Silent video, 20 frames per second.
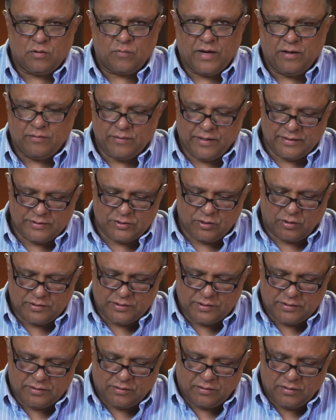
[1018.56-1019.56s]
around
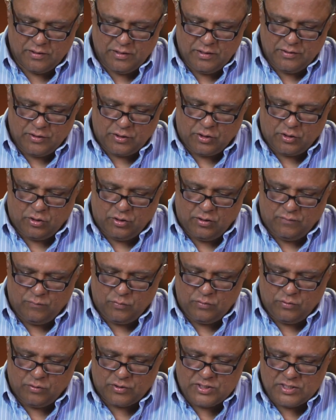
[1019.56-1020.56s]
Antarctica. The curve
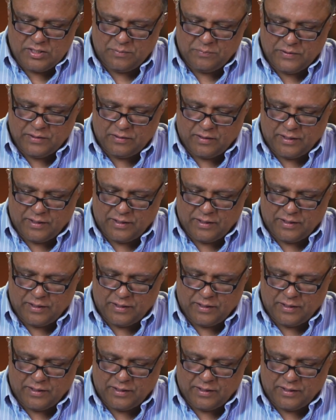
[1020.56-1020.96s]
will look something